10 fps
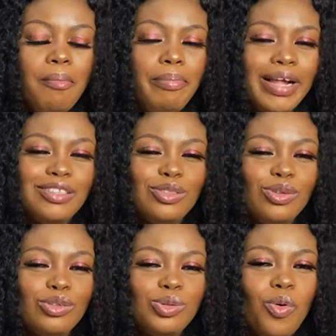but
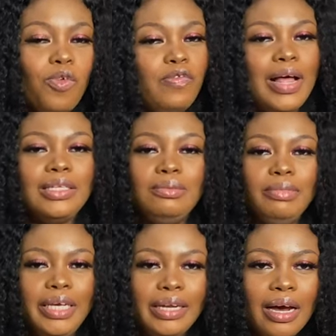not overly
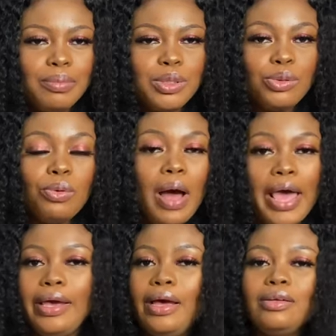made up, so
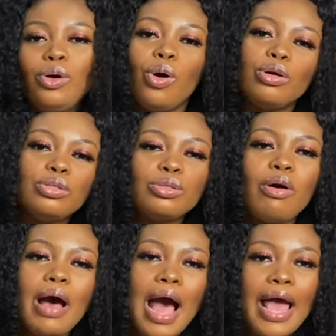I can
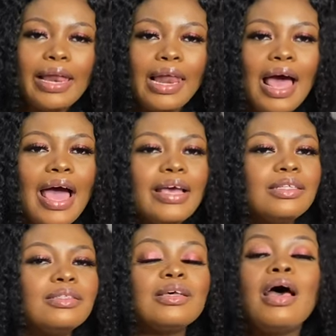contour,
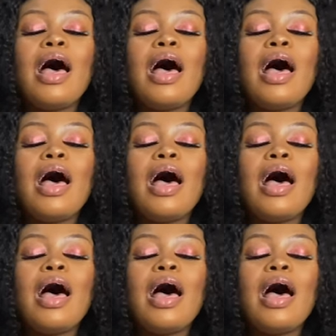highlight,